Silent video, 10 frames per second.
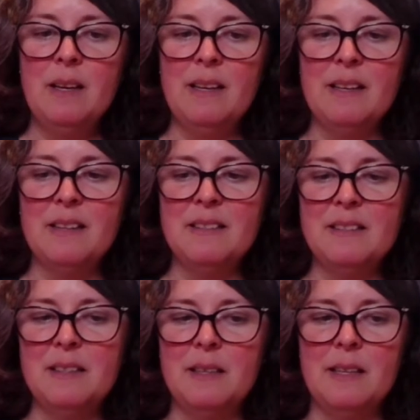it is
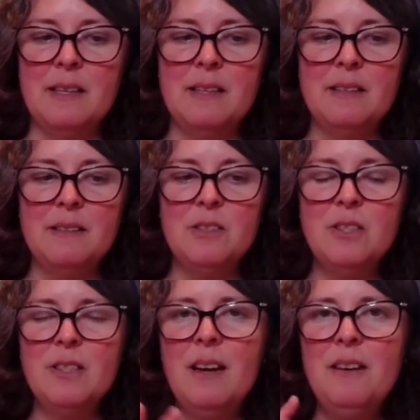like
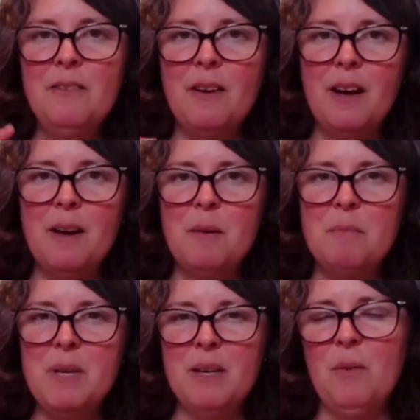just kind of
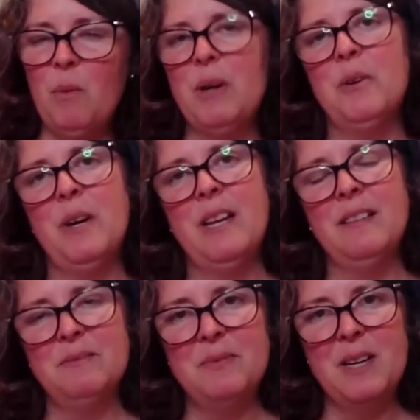being wondering,
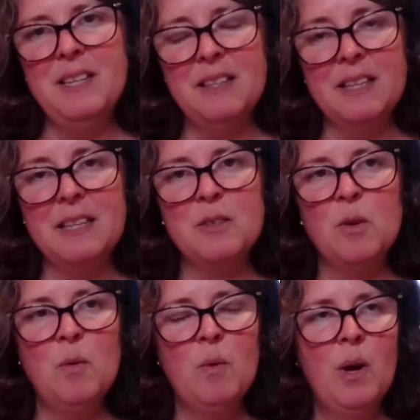right? Like,
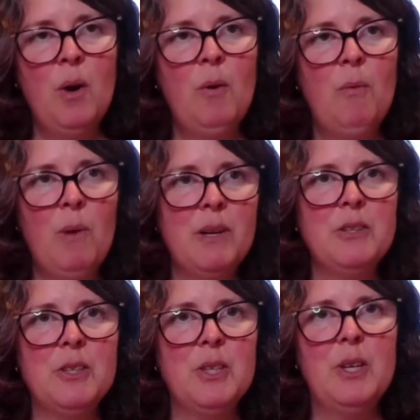so
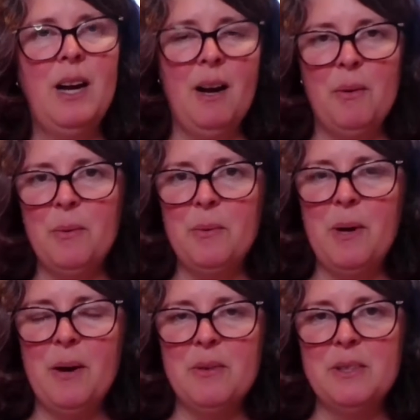wonder
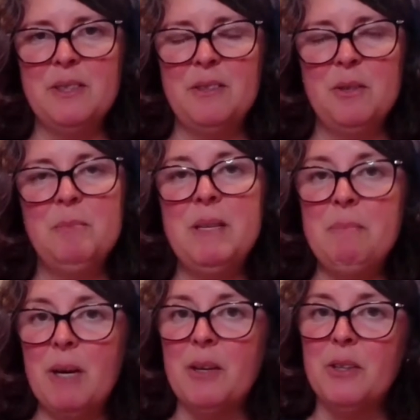how this could be
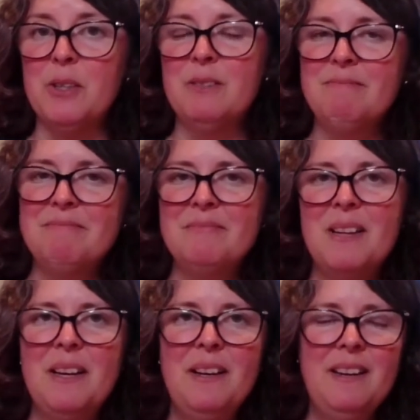better.
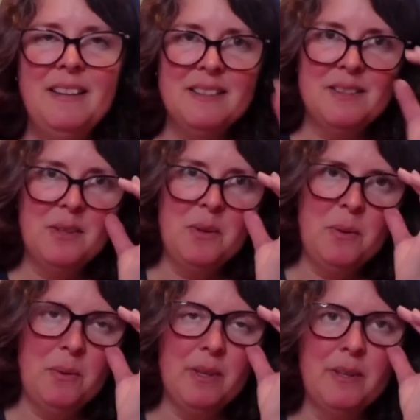
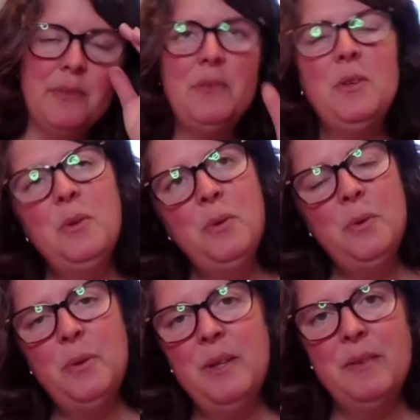So if
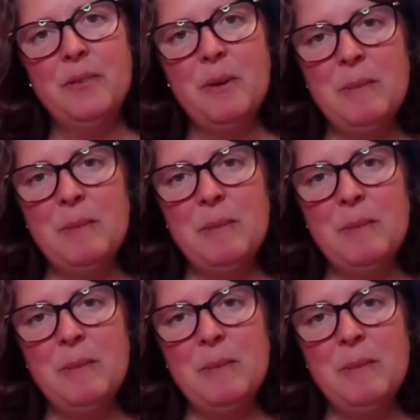you, from